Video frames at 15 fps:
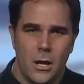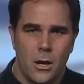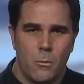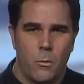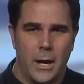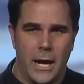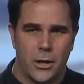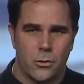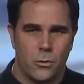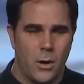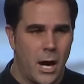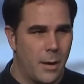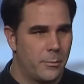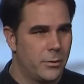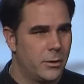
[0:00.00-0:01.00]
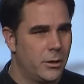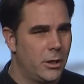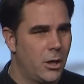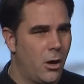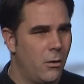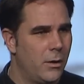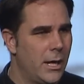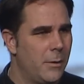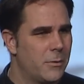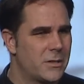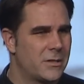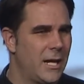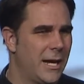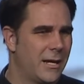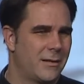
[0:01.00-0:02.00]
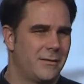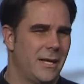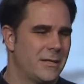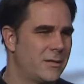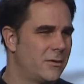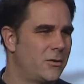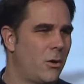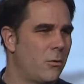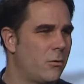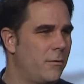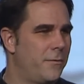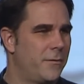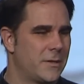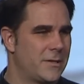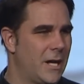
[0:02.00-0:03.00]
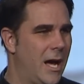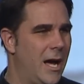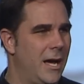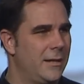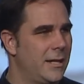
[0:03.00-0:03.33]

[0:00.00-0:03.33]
when I grew up. It was like, that's a total facade.